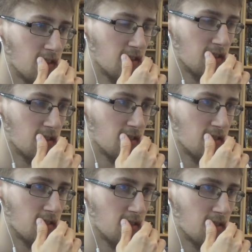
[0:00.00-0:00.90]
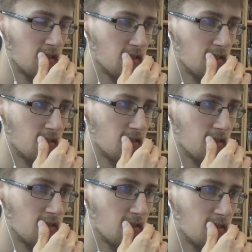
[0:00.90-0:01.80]

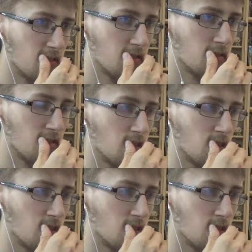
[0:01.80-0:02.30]
[no speech]